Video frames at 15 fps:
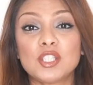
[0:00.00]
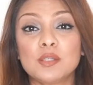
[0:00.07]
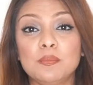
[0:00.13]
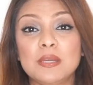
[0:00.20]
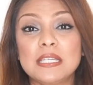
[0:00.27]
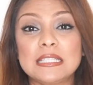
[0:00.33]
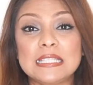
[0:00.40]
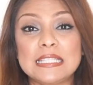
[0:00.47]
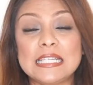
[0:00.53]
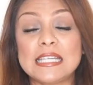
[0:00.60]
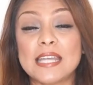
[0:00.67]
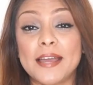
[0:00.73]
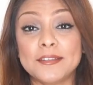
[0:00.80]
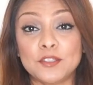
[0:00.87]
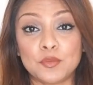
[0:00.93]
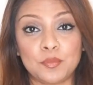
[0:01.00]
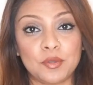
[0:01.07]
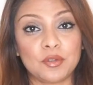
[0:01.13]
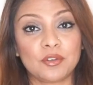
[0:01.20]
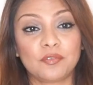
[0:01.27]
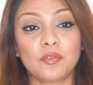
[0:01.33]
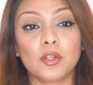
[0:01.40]
to be seen as
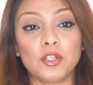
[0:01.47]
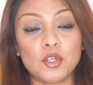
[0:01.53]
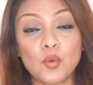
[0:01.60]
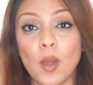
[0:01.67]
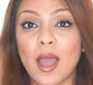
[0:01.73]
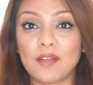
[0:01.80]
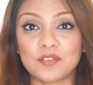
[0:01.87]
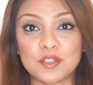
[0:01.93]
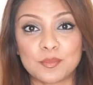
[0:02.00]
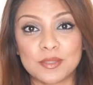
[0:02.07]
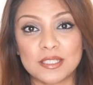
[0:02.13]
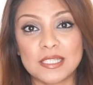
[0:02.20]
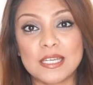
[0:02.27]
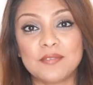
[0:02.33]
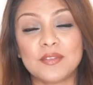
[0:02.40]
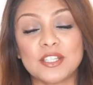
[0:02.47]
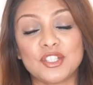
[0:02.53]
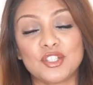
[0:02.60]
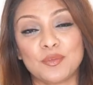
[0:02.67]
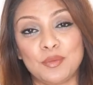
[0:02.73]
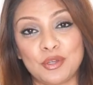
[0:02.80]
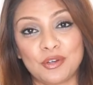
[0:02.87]
beautiful, you have to believe that
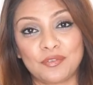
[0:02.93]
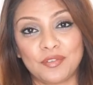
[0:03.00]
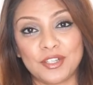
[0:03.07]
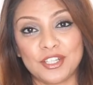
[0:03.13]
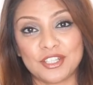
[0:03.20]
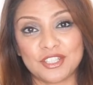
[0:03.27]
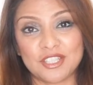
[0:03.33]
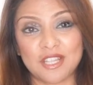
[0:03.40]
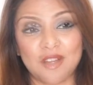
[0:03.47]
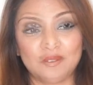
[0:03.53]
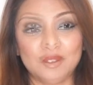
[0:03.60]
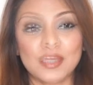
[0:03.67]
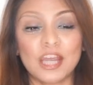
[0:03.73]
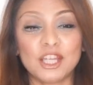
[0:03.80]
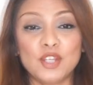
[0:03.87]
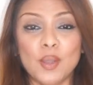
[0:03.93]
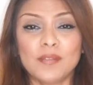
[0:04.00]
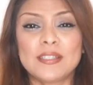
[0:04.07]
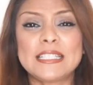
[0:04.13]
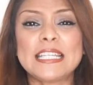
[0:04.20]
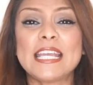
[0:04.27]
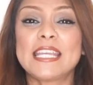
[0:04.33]
you're beautiful yourself. You
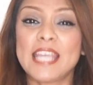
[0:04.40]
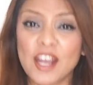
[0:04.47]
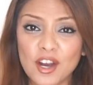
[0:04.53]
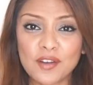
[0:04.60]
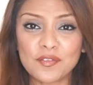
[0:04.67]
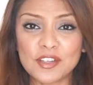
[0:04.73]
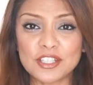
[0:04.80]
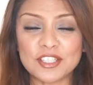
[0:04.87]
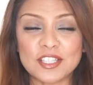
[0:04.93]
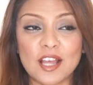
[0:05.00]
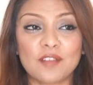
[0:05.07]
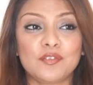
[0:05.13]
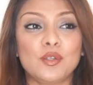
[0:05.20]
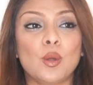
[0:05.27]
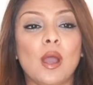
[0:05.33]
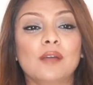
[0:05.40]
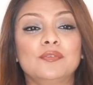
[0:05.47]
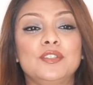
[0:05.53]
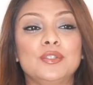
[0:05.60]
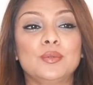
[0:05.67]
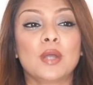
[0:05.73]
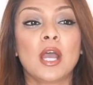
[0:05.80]
have to take care of yourself. You have
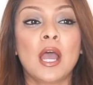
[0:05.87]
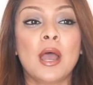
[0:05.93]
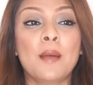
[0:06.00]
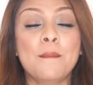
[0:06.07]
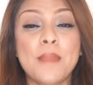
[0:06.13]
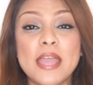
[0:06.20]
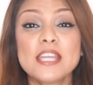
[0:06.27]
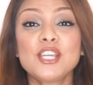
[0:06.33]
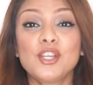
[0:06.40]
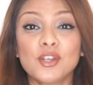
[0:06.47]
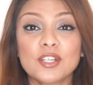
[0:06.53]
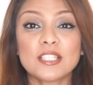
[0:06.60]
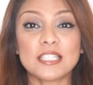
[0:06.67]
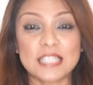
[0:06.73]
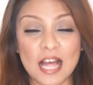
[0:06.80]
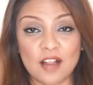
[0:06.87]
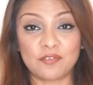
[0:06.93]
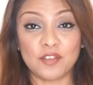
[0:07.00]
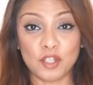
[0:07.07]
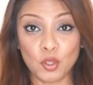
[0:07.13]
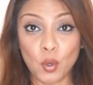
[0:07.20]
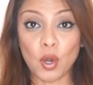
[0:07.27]
to make yourself
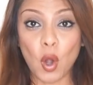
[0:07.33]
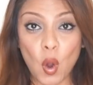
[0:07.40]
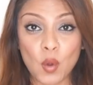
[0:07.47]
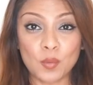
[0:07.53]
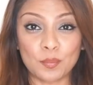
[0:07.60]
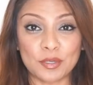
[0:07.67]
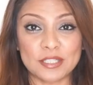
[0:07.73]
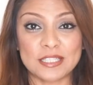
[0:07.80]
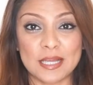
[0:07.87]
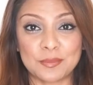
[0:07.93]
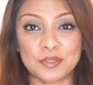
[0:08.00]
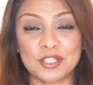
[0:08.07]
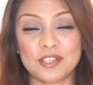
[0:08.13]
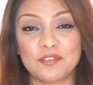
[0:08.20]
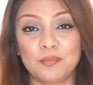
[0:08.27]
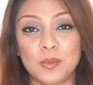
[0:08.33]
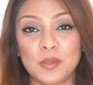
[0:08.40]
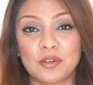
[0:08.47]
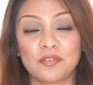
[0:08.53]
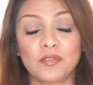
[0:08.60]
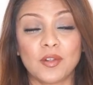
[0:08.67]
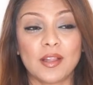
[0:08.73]
your own perception of
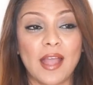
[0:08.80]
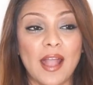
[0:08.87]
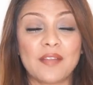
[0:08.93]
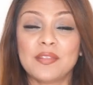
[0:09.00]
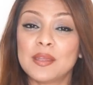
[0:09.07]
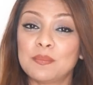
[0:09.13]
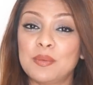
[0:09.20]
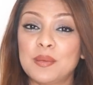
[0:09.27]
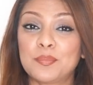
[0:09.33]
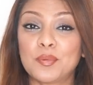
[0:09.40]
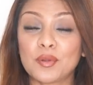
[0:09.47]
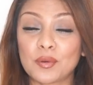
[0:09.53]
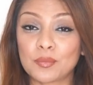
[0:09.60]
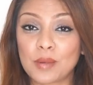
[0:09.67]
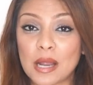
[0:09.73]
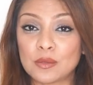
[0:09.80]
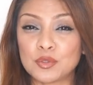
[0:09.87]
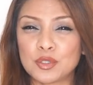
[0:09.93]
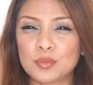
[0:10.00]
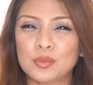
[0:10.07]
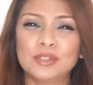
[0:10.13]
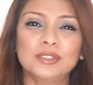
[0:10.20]
beautiful, and then people around
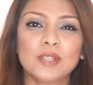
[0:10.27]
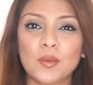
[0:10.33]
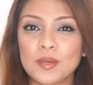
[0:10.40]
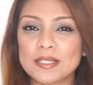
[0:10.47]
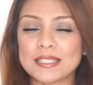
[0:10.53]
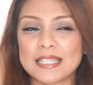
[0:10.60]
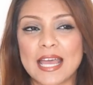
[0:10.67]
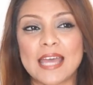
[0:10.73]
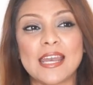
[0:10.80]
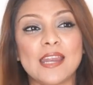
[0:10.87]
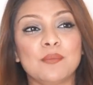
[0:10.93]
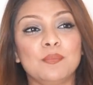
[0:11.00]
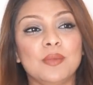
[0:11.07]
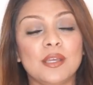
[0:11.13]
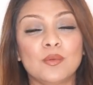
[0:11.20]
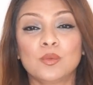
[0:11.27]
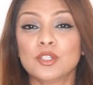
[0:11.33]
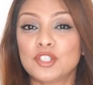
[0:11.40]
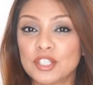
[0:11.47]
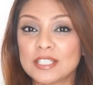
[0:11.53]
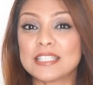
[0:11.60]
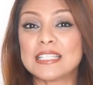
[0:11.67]
you will notice that, and it will
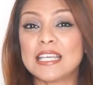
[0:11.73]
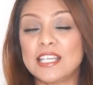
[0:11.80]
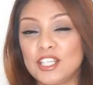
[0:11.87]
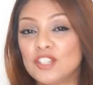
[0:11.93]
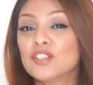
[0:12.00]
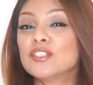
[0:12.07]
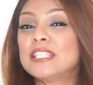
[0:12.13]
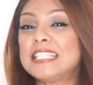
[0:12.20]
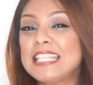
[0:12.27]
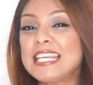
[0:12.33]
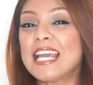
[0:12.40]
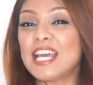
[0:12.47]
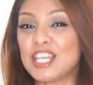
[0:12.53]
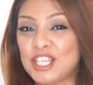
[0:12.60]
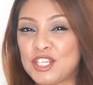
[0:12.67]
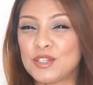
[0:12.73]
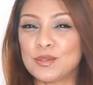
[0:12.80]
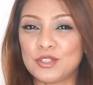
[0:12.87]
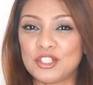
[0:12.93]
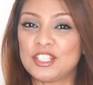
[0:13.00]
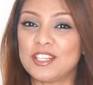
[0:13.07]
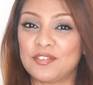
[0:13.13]
just, you'll see a
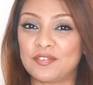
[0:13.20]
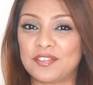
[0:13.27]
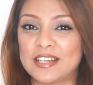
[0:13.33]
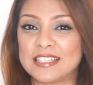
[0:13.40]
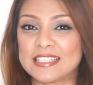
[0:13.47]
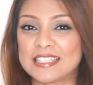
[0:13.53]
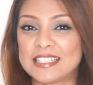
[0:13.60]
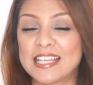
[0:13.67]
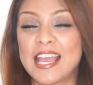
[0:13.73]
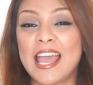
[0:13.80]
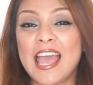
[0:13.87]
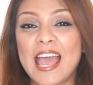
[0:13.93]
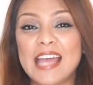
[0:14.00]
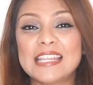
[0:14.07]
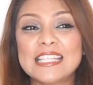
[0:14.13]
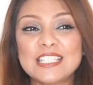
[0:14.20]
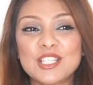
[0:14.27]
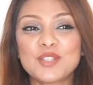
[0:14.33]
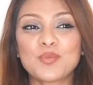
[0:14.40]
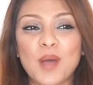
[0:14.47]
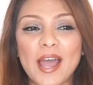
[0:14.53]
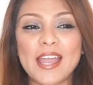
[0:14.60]
huge difference. And this
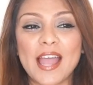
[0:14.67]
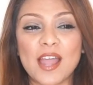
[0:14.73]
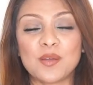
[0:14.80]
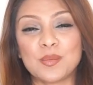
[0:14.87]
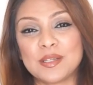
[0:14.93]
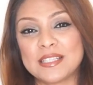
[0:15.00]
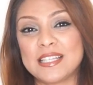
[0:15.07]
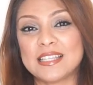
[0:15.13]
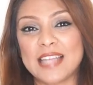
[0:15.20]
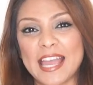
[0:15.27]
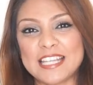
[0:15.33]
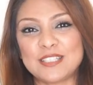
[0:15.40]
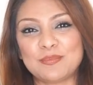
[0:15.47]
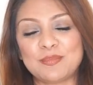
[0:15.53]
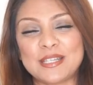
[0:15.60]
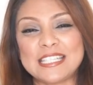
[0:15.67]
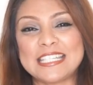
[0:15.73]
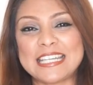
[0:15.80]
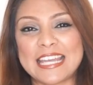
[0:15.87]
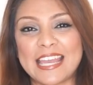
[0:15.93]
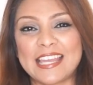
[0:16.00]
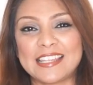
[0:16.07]
is why I really liked
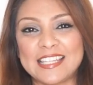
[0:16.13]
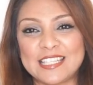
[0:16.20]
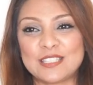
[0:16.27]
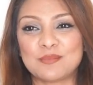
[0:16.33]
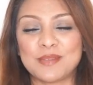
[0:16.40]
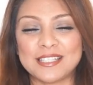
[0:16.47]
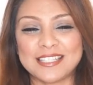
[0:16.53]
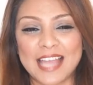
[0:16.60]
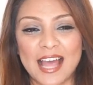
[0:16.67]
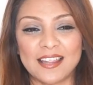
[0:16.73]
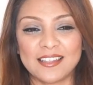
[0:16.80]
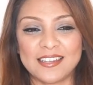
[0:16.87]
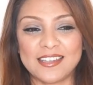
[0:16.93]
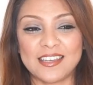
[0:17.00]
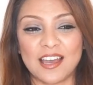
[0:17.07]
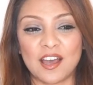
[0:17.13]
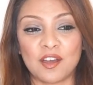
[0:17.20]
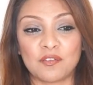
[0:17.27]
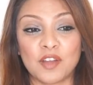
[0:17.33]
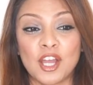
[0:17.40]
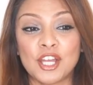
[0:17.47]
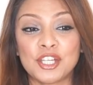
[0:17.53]
Mindy Kaling's mentality
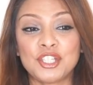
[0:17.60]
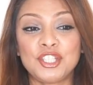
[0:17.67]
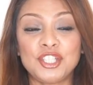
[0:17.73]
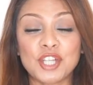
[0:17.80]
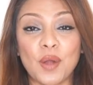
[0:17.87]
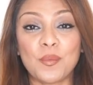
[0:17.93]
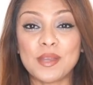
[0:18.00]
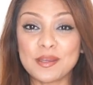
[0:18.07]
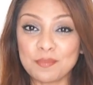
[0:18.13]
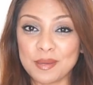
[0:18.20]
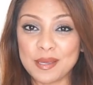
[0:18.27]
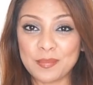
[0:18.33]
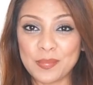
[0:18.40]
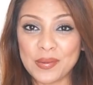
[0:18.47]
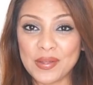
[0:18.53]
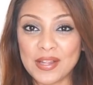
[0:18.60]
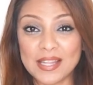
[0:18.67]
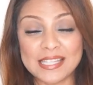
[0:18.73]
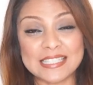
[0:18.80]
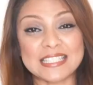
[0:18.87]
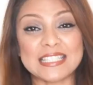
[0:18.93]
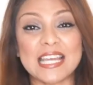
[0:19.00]
of showing people
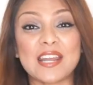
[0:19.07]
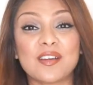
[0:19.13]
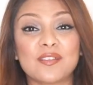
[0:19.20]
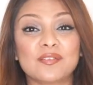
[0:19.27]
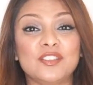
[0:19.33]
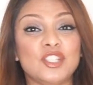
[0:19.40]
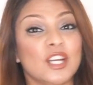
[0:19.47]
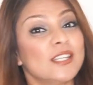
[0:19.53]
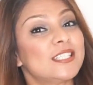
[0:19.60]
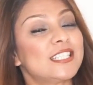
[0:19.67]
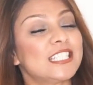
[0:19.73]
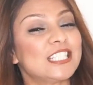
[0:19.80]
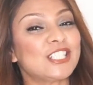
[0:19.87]
instead of just